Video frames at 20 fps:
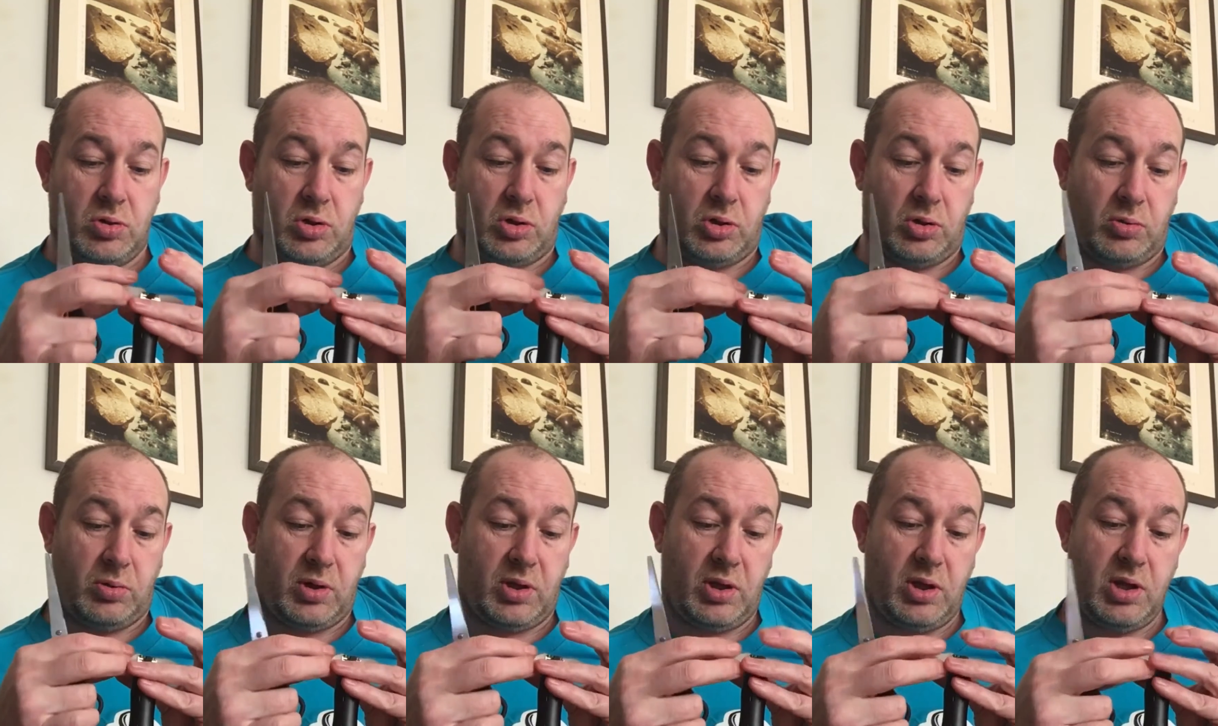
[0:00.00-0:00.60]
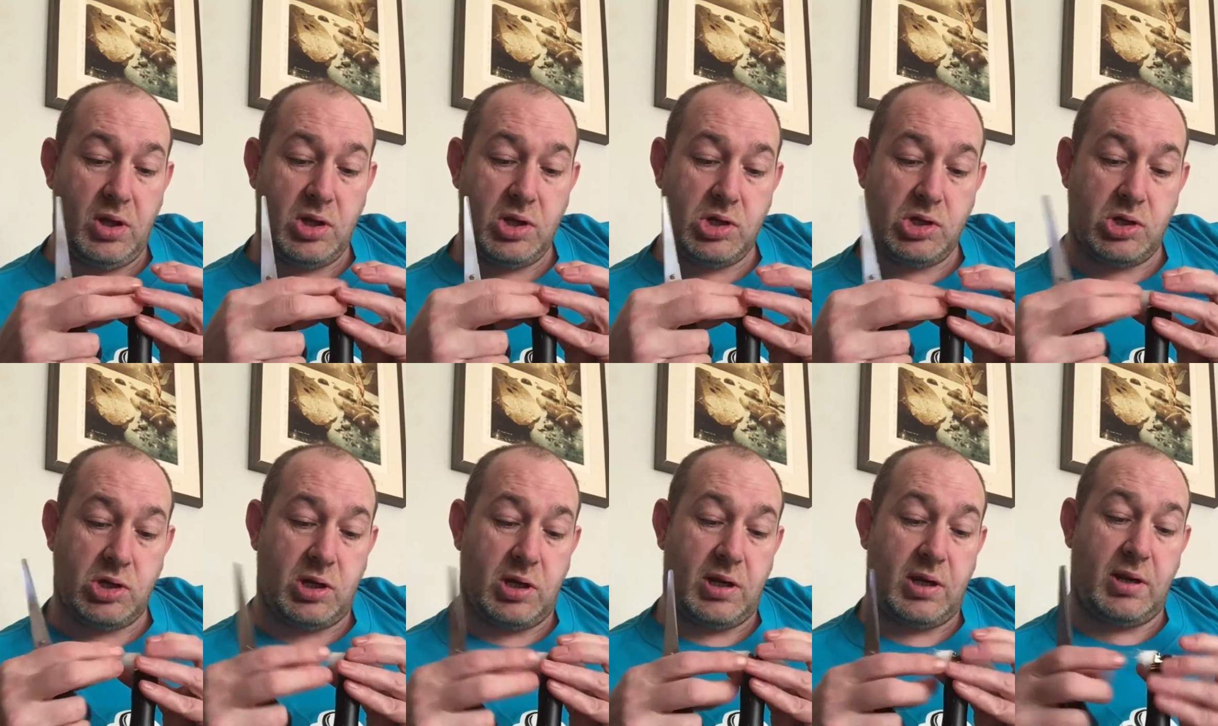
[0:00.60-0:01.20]
I'll go with that.
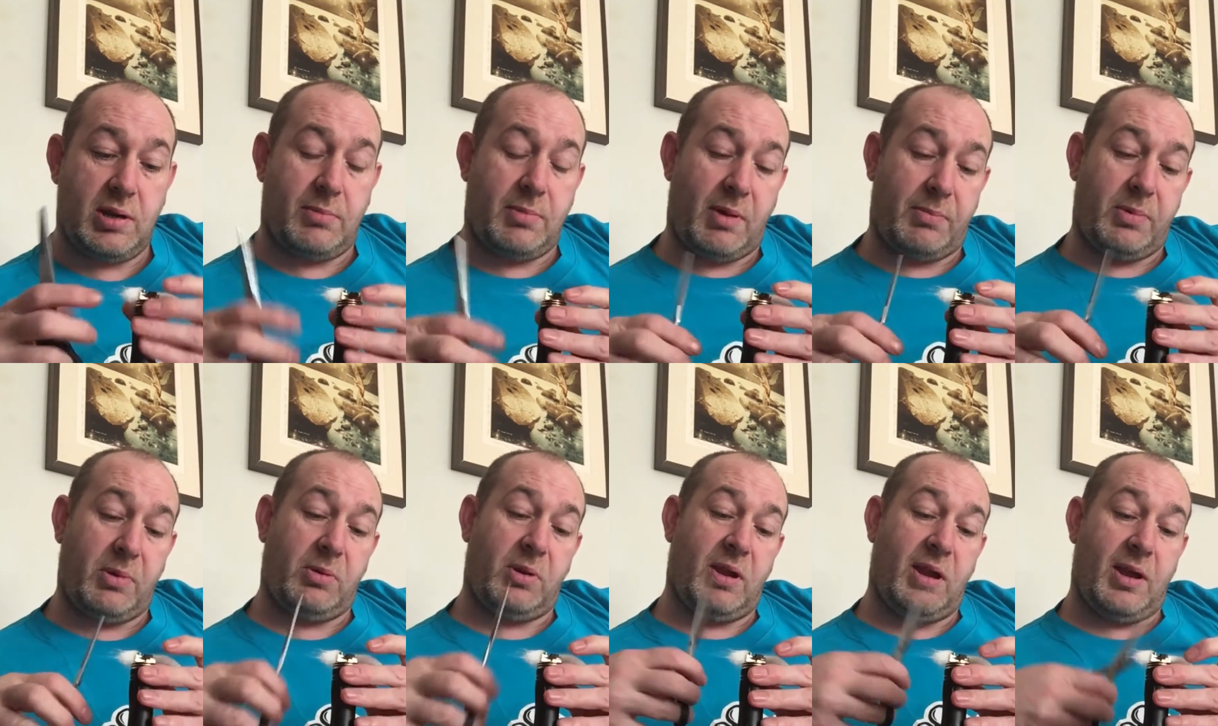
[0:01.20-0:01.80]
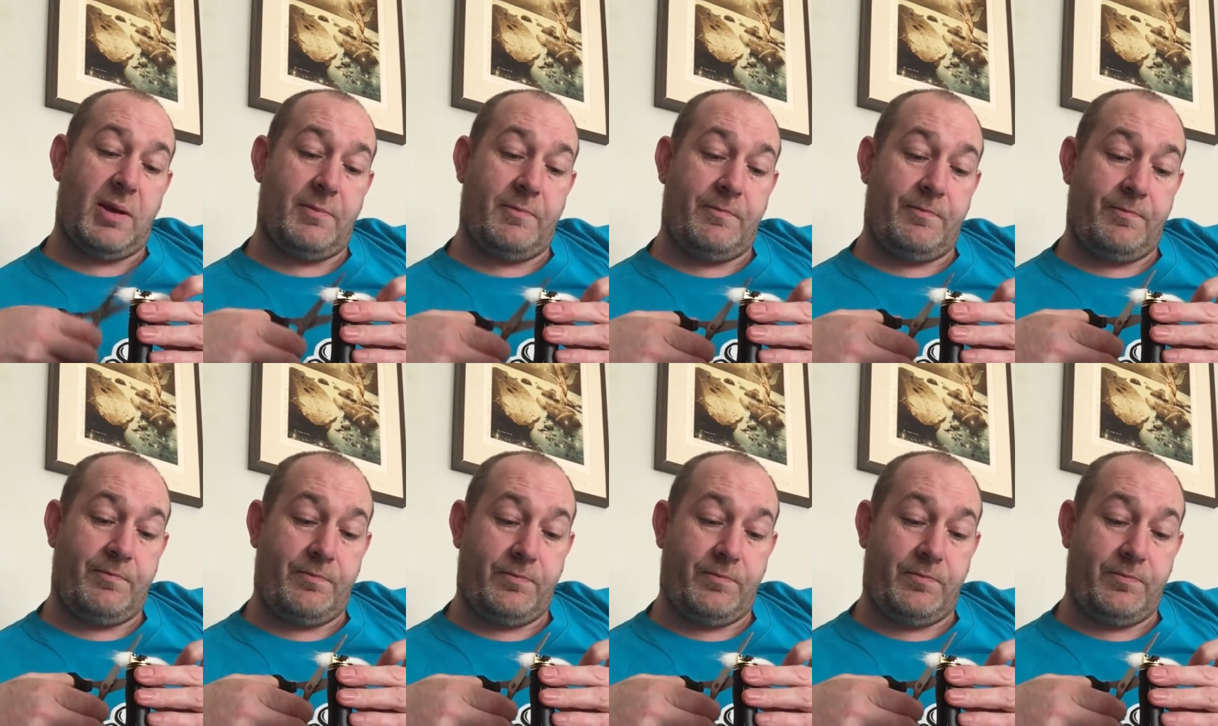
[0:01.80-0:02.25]
Yeah, I'm happy with that.